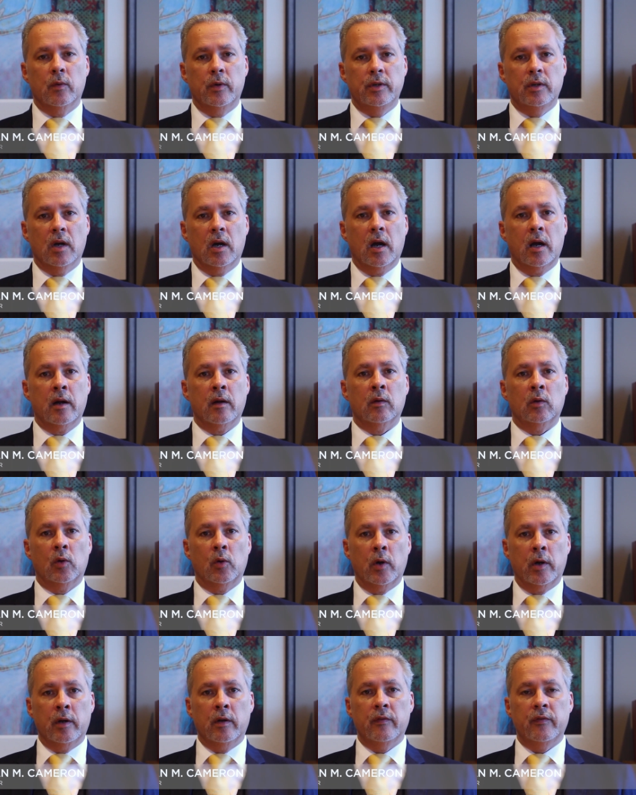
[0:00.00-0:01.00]
when you hire a
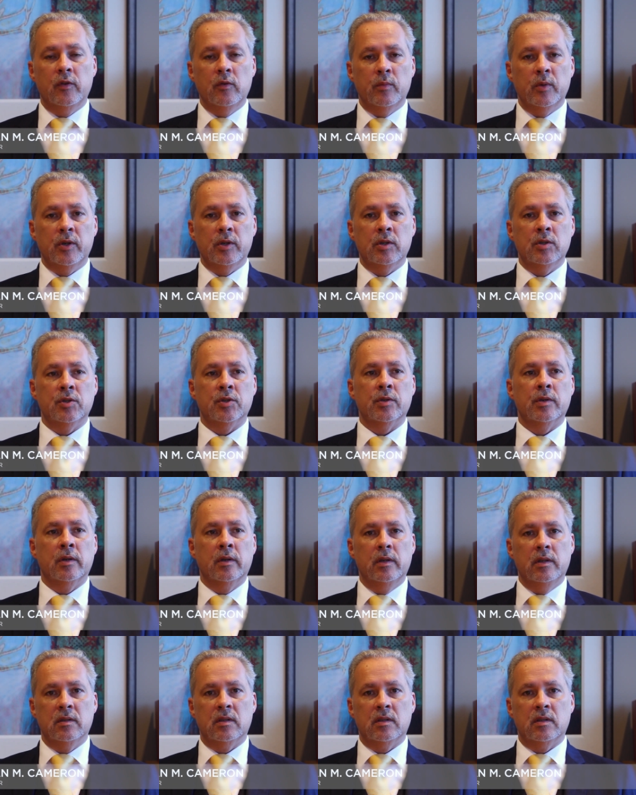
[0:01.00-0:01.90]
lawyer if you've been injured